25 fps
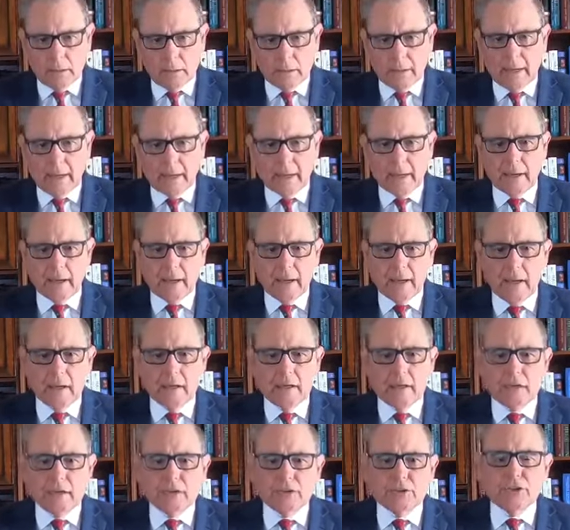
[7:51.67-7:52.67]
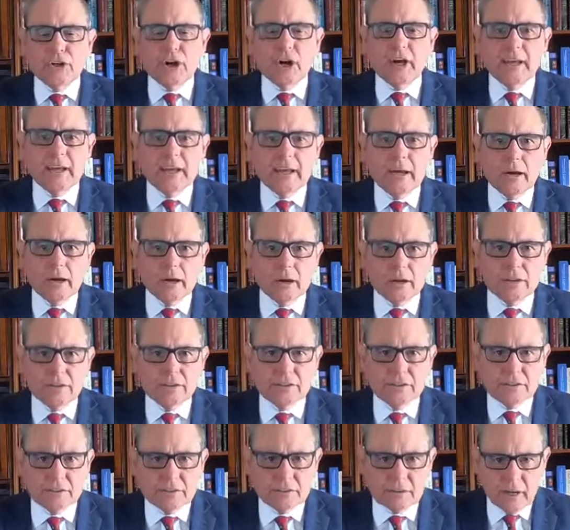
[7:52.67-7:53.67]
like Johnny
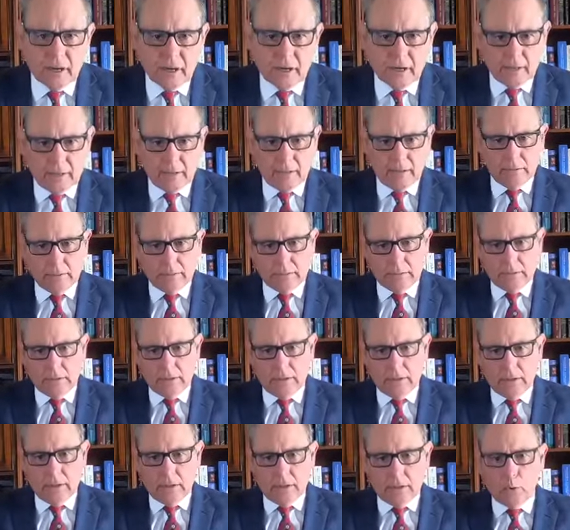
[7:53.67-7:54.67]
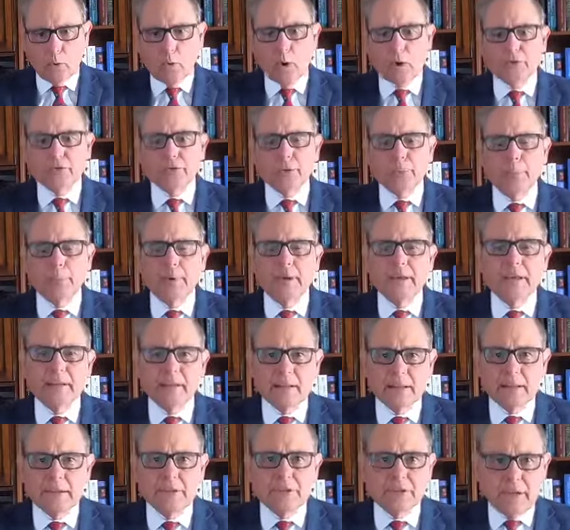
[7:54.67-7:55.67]
Erickson Tata,
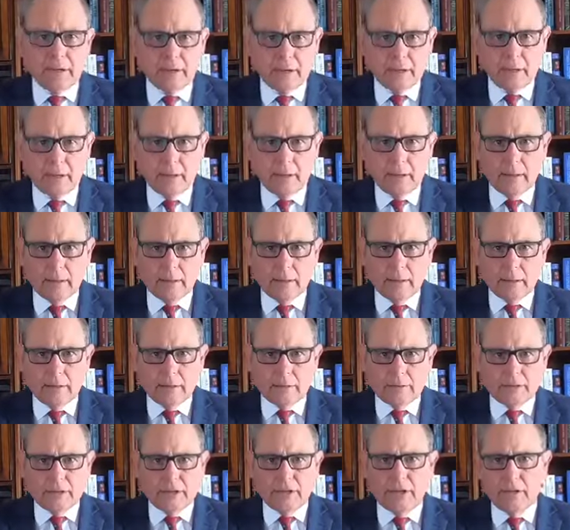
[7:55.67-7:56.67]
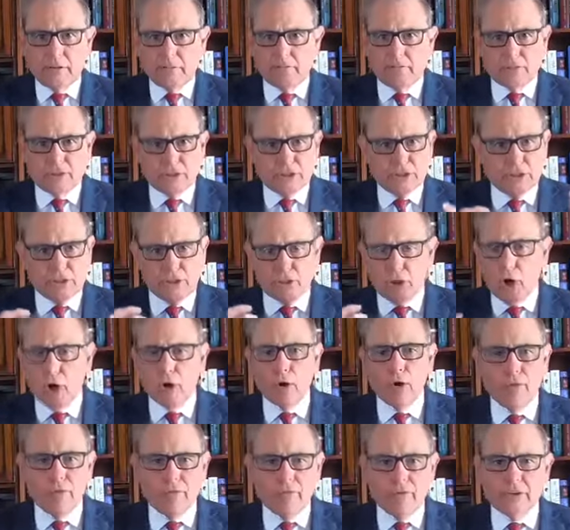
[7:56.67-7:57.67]
quadriplegic. She
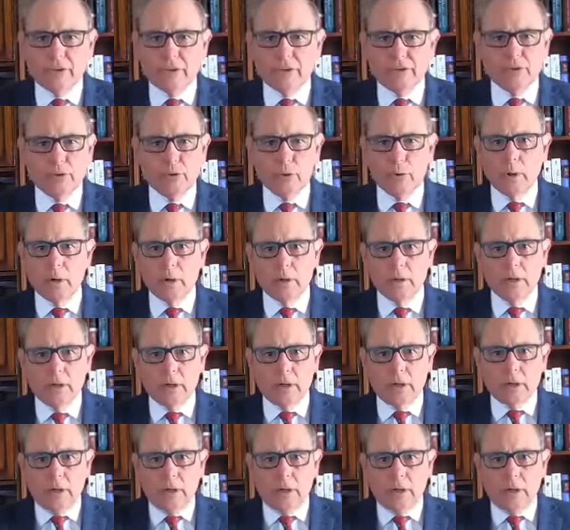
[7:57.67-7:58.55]
dove into a